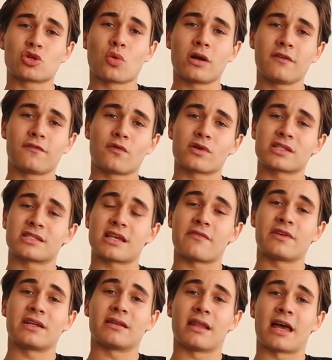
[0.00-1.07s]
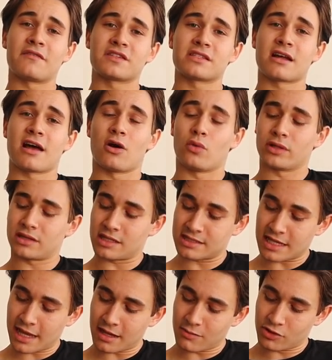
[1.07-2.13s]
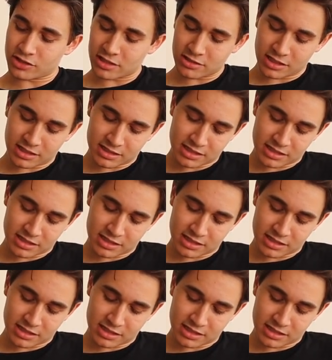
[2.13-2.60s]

24/7 lifestyle with these animals. As you can